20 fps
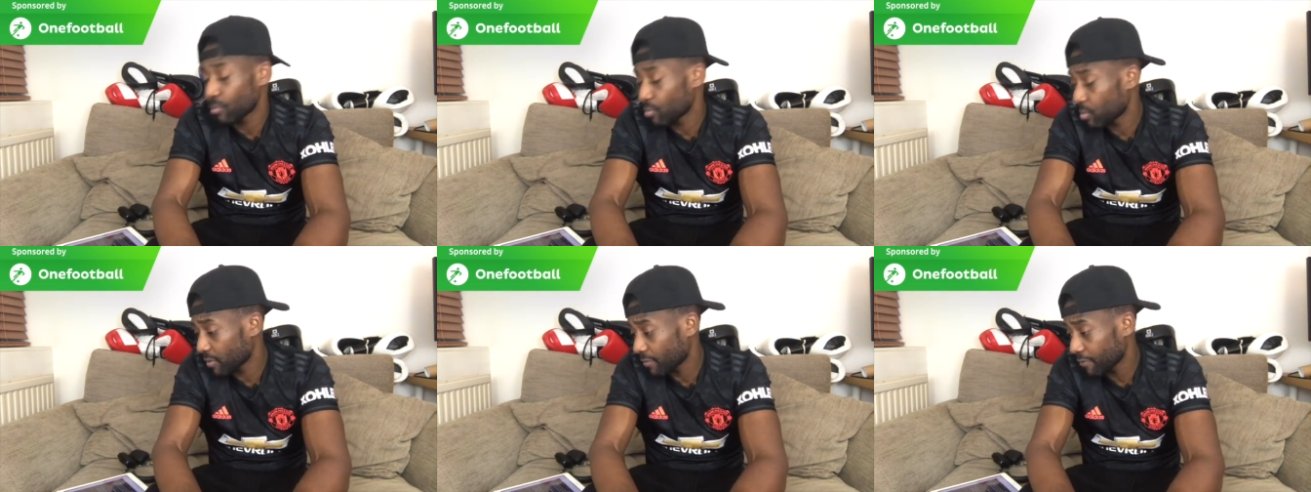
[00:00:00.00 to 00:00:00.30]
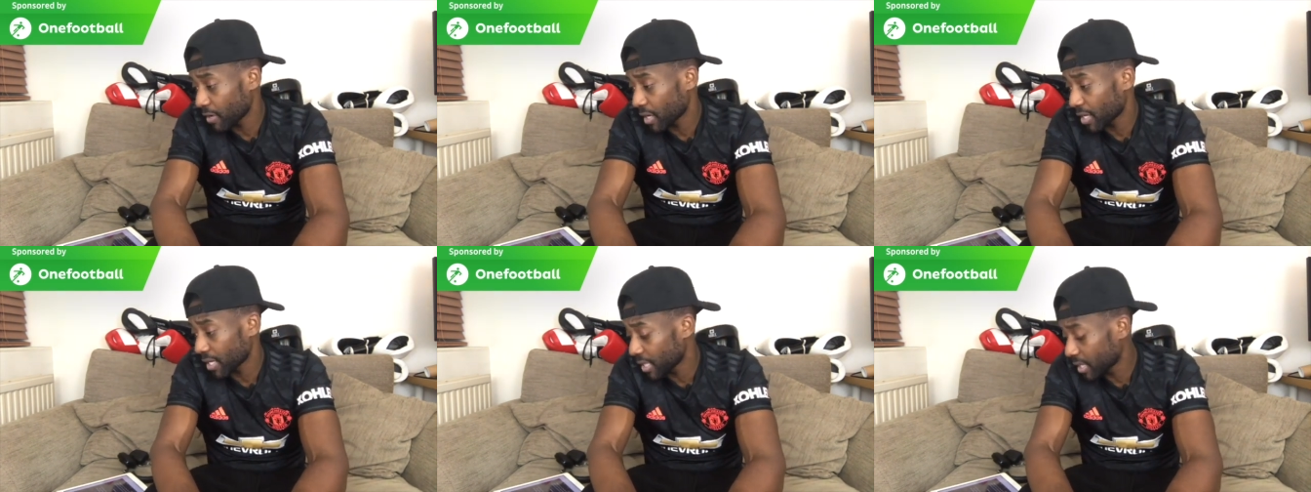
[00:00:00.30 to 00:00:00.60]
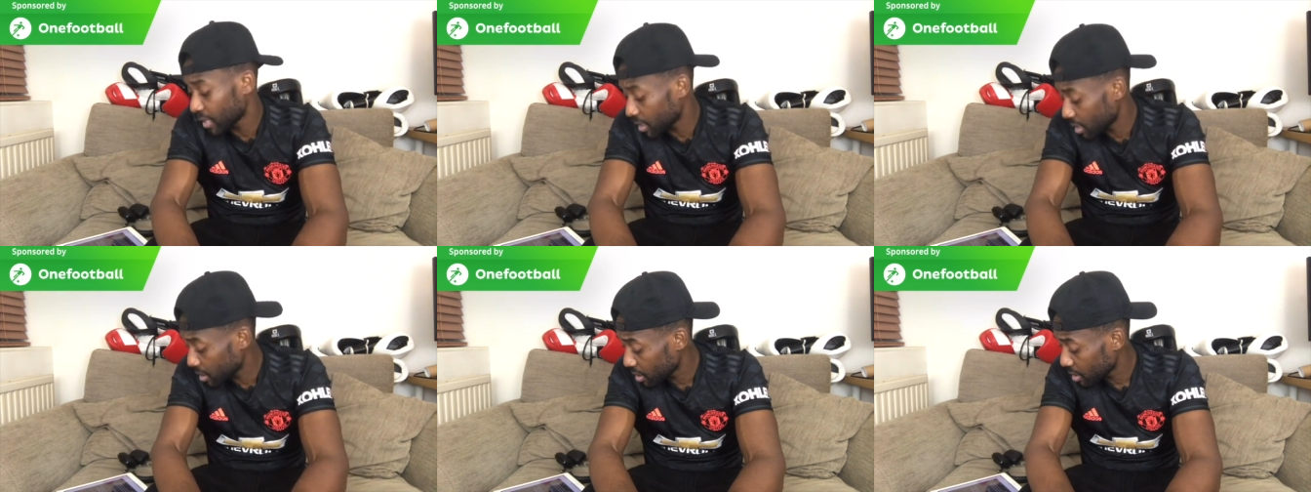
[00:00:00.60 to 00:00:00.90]
would
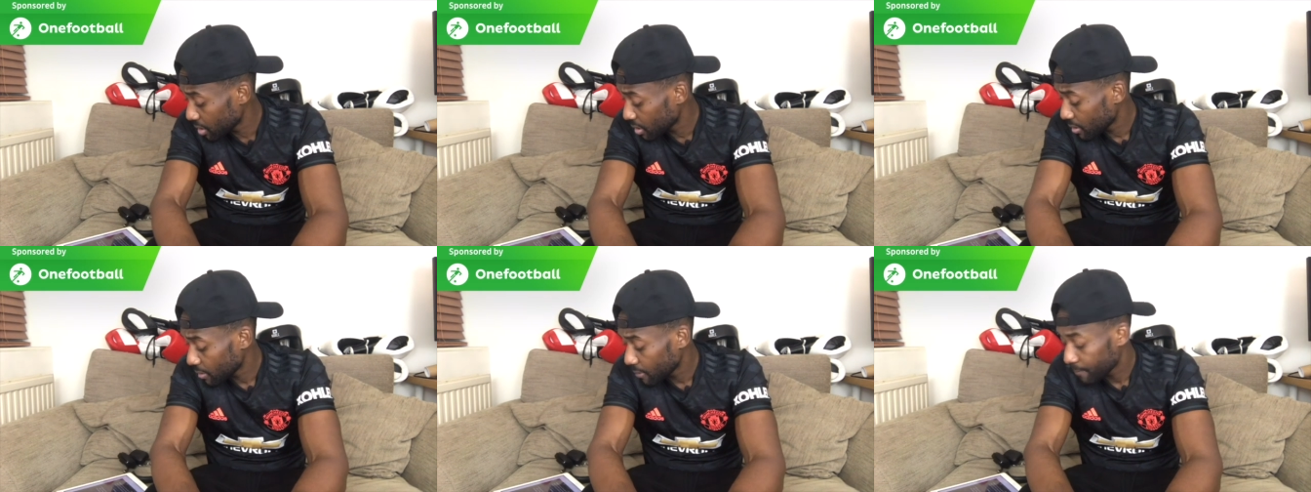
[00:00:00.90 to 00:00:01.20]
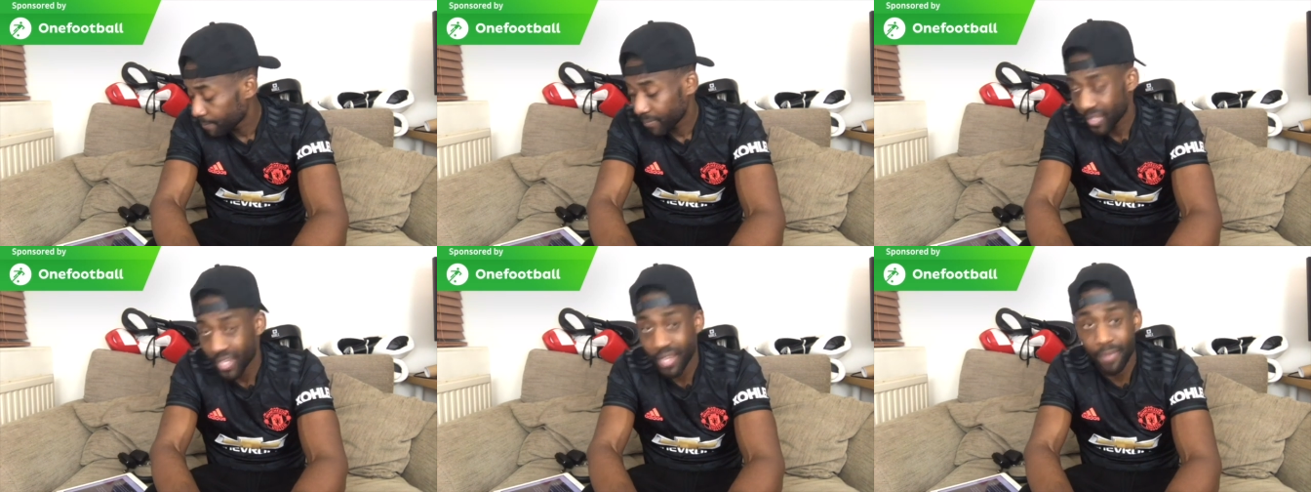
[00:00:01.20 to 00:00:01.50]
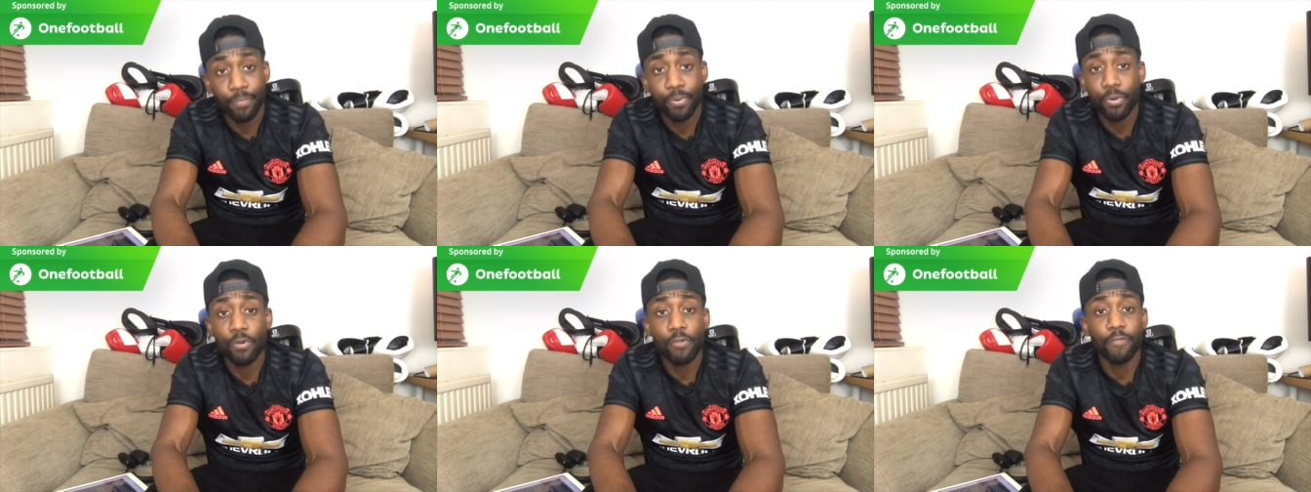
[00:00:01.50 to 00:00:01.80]
fucking
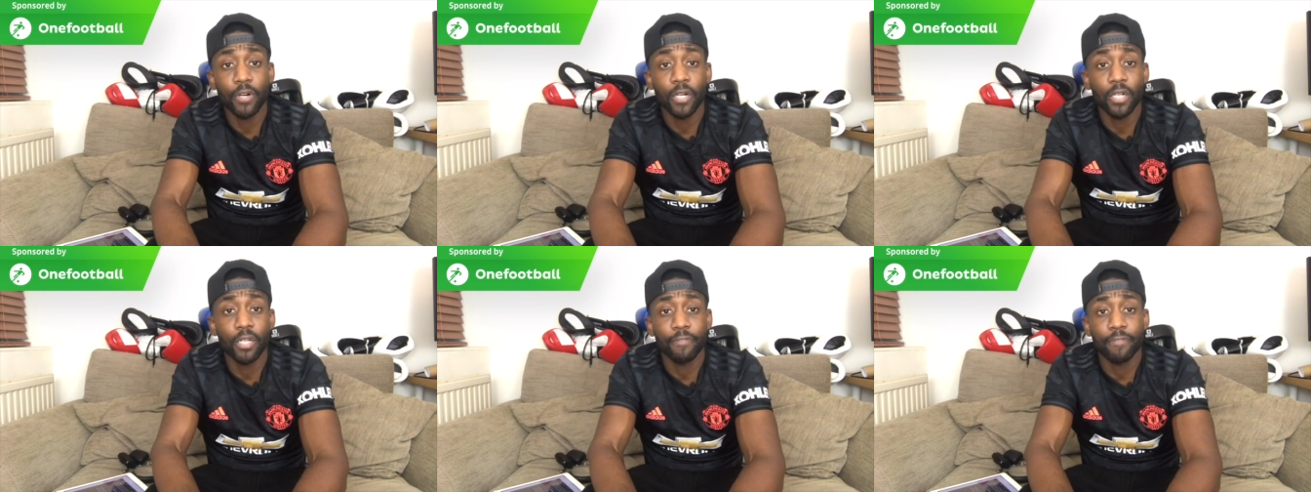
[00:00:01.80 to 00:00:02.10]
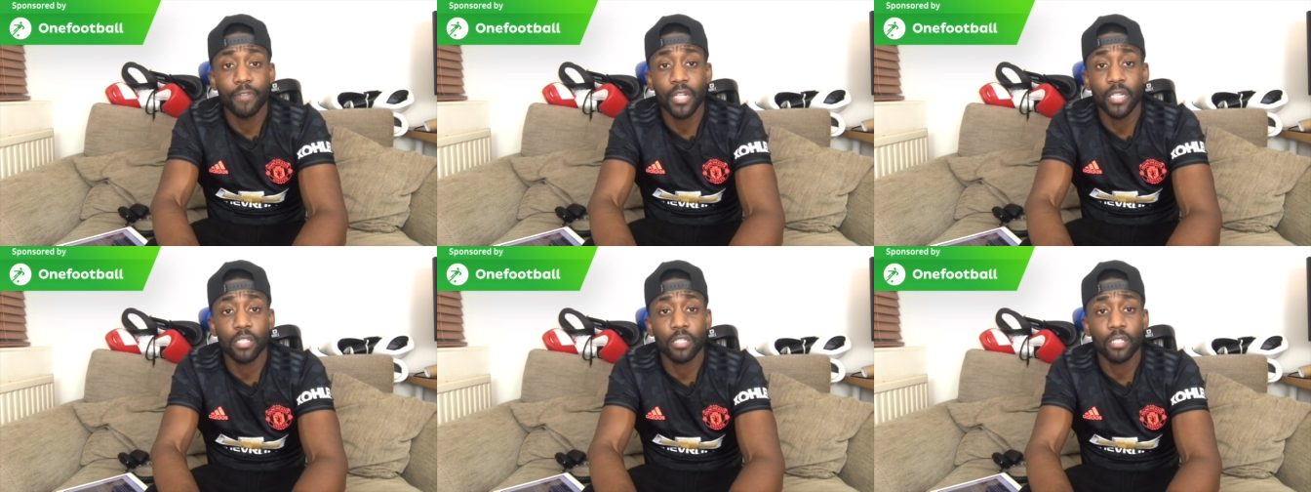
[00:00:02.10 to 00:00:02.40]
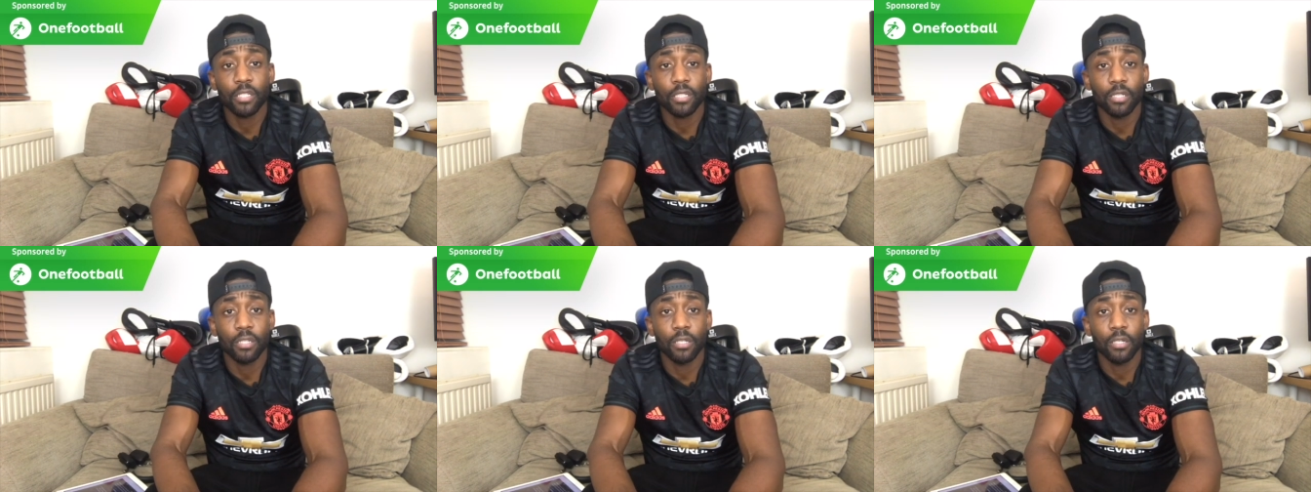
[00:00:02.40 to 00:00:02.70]
improve our defence.